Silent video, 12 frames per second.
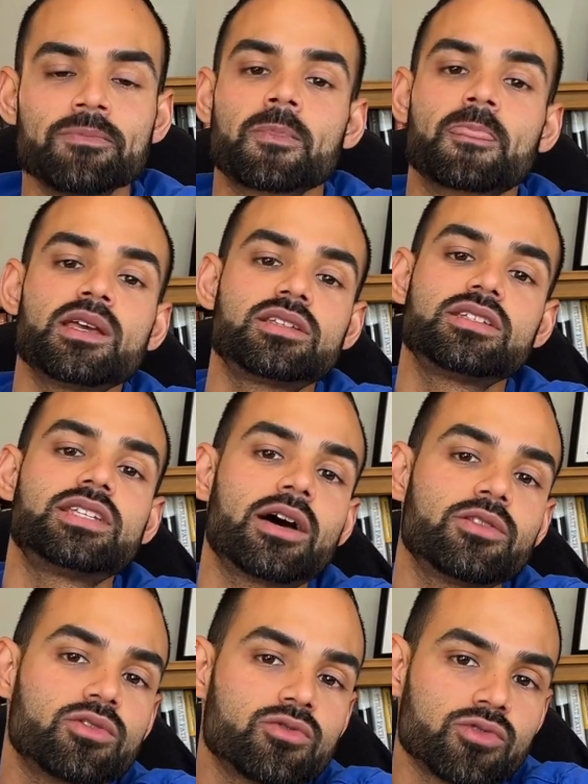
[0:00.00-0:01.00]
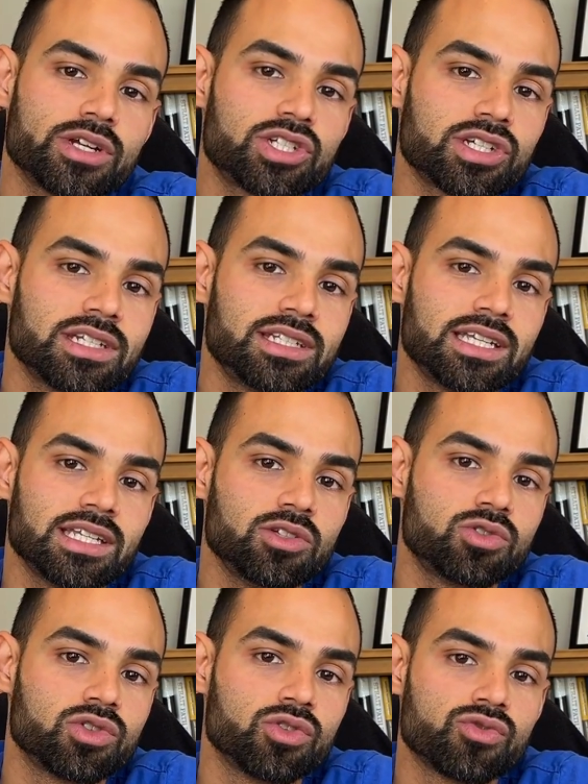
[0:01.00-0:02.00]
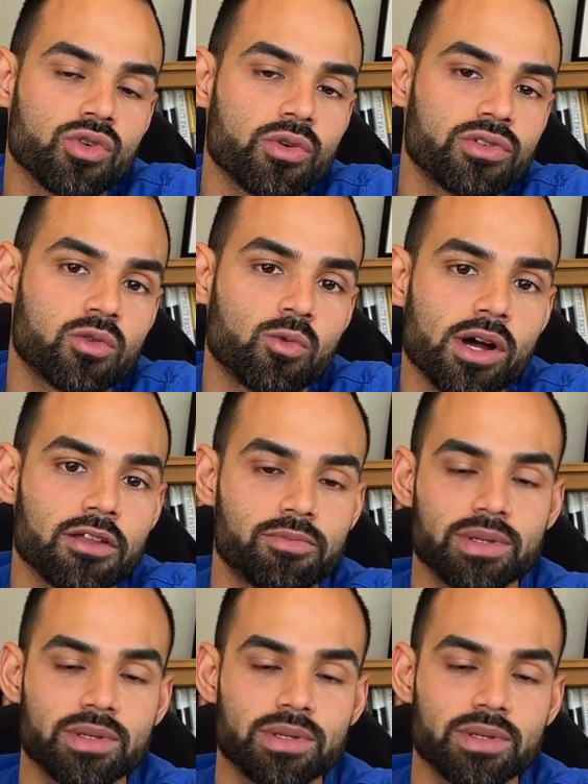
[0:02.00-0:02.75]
This is how the rich continue to grow their wealth,